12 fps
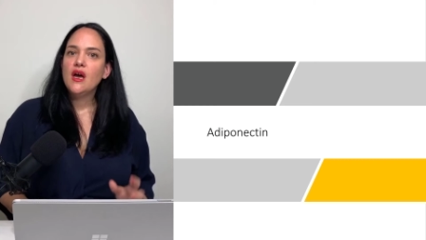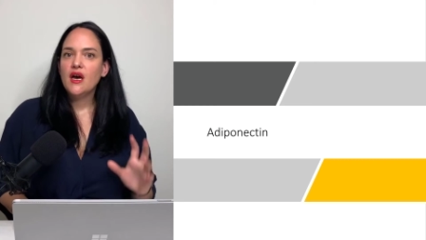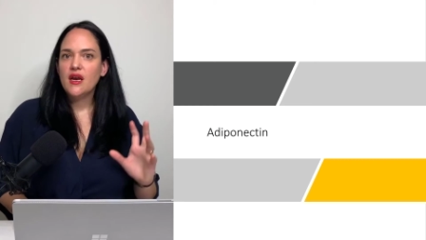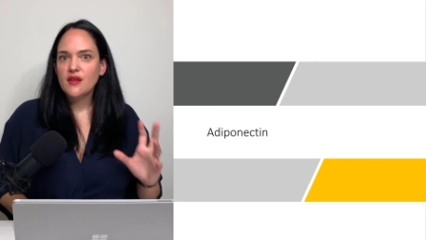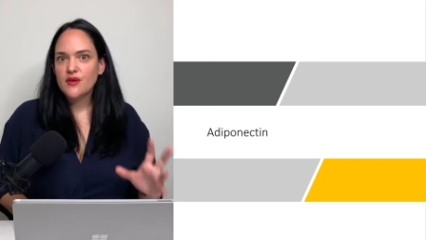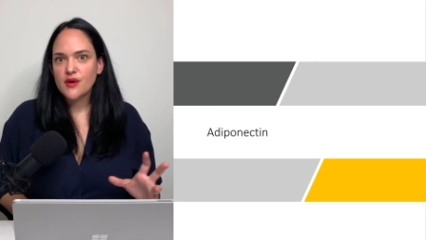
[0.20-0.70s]

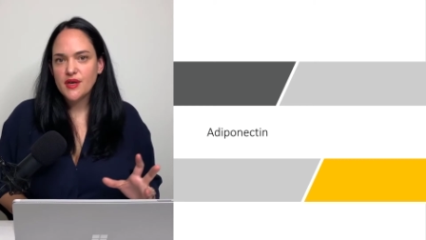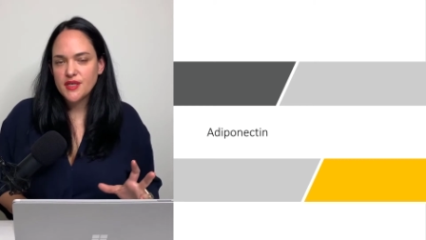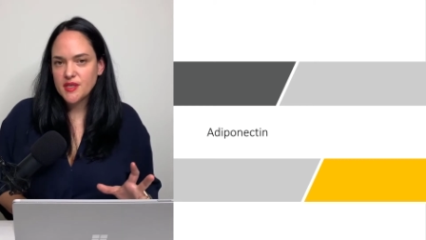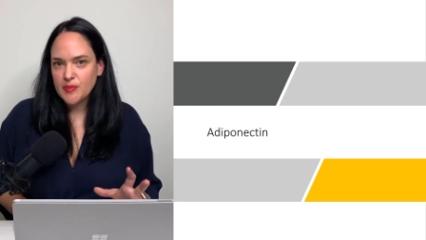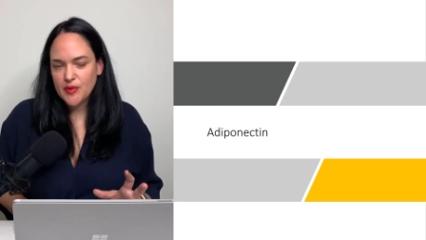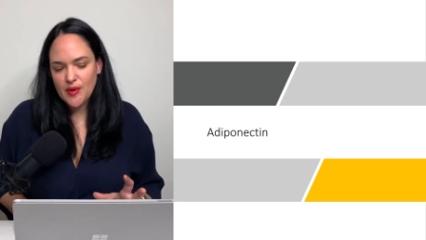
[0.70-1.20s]
Another
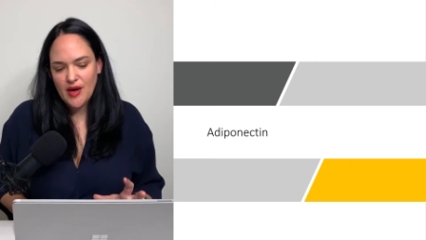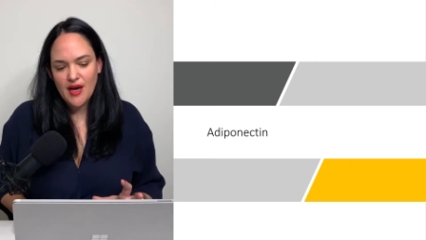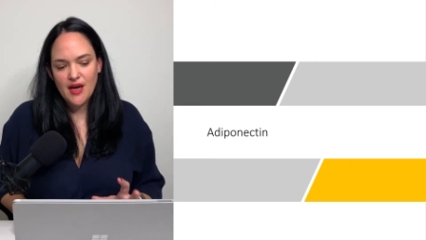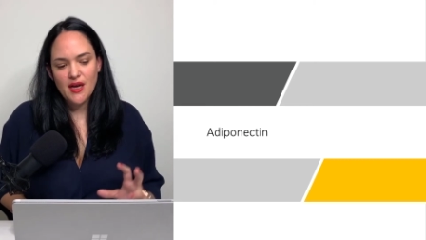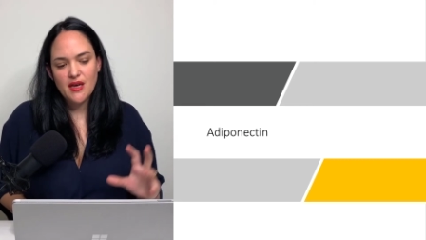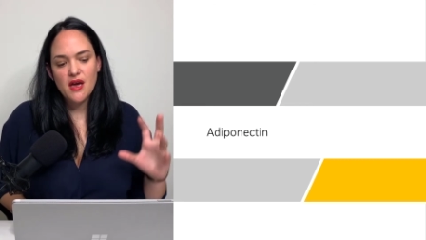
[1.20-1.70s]

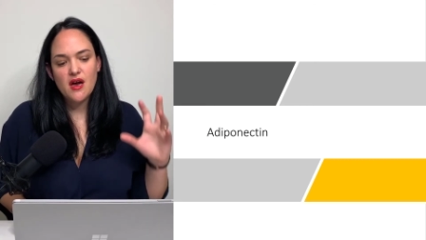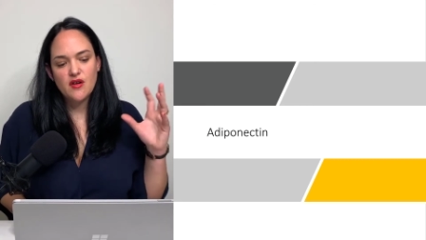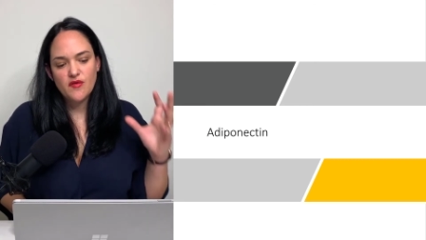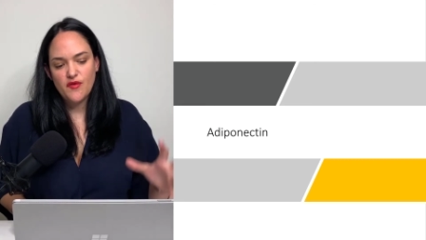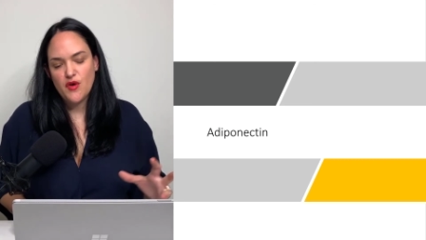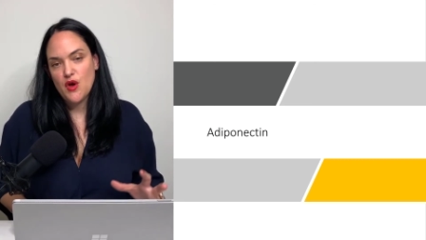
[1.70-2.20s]
adipokine
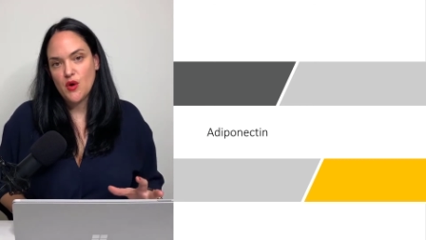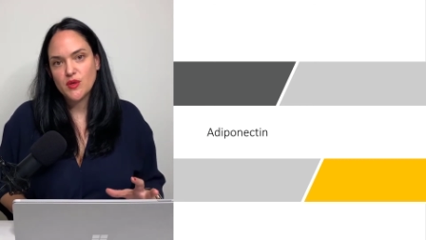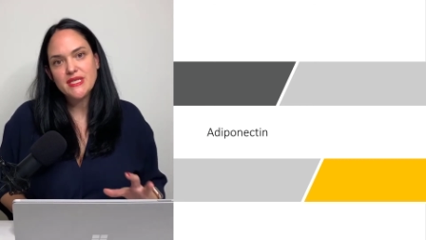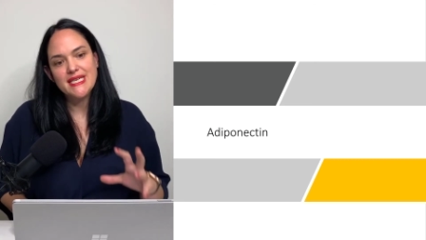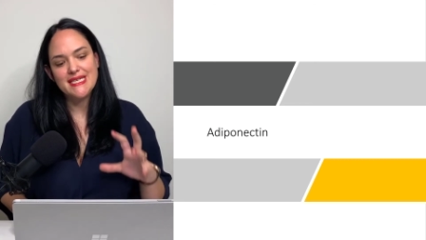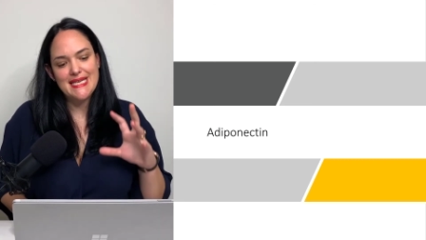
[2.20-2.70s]
of
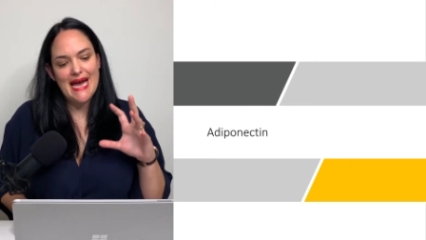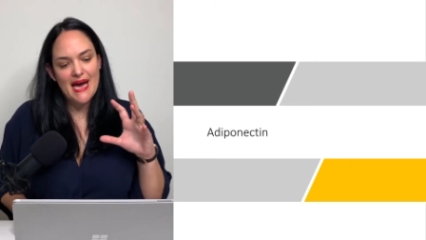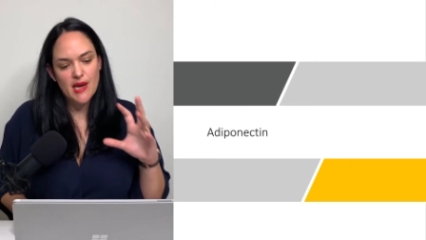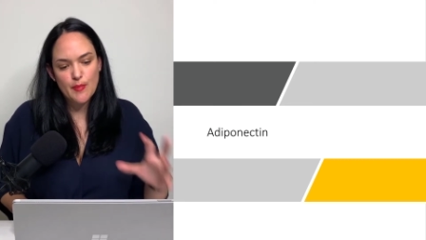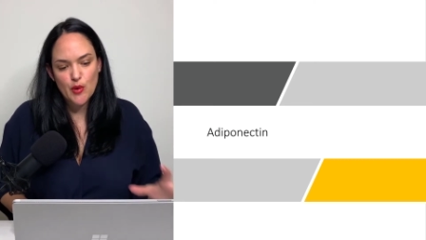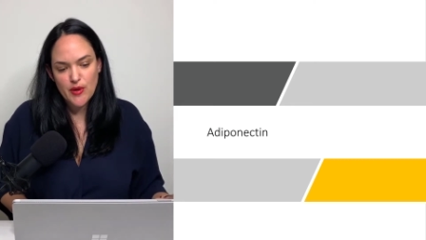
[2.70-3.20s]
note is
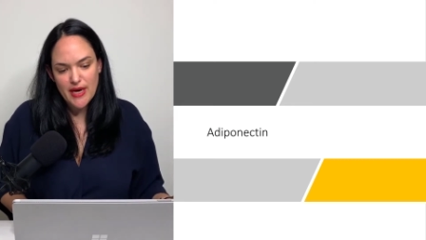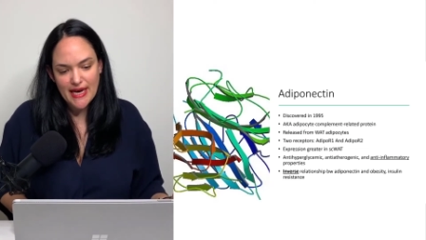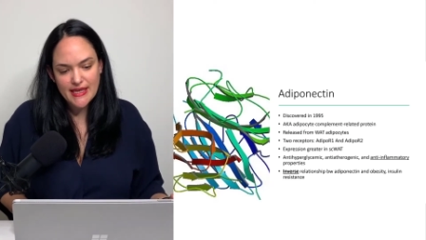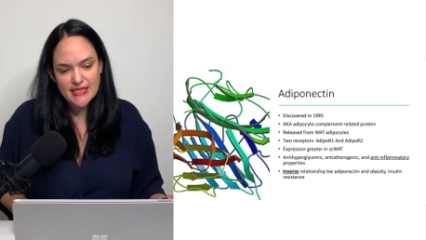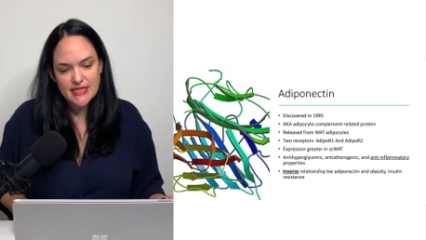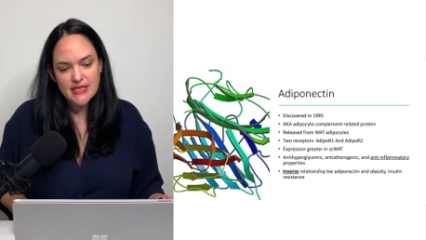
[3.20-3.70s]

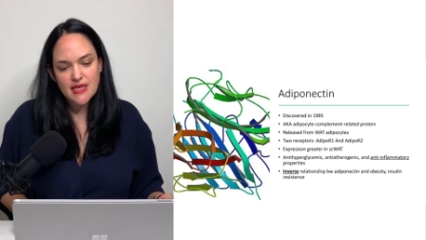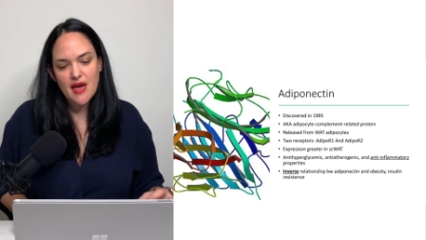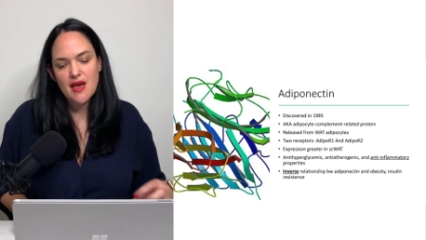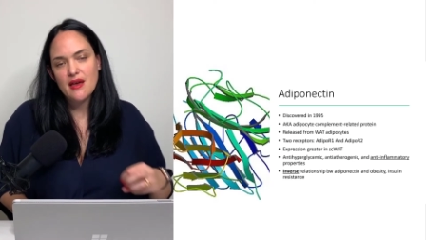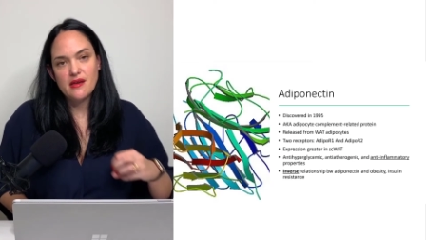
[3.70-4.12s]
adiponectin.